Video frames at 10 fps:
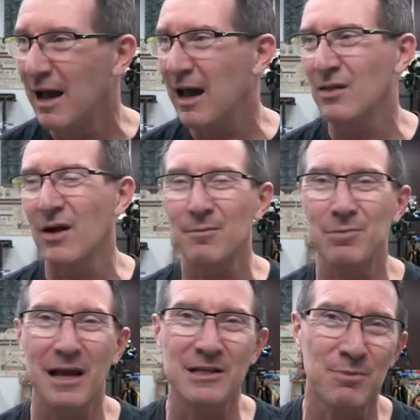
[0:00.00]
And like
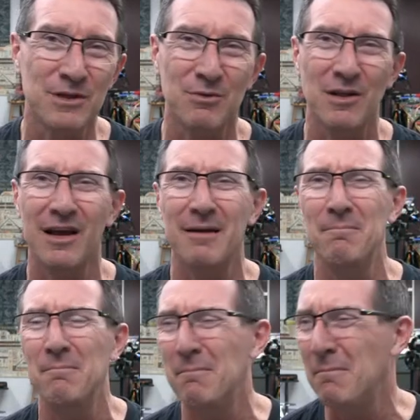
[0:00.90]
plasmas were like
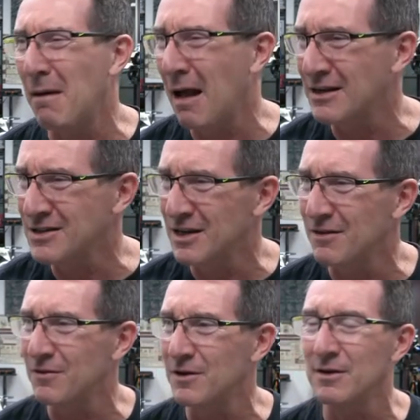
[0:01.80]

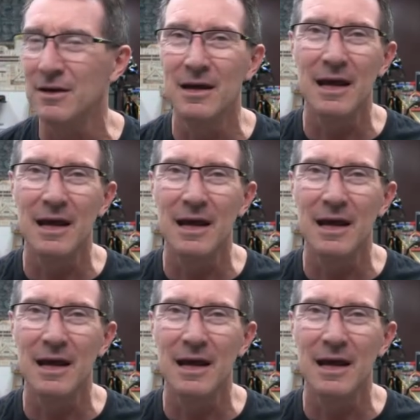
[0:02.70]
massive and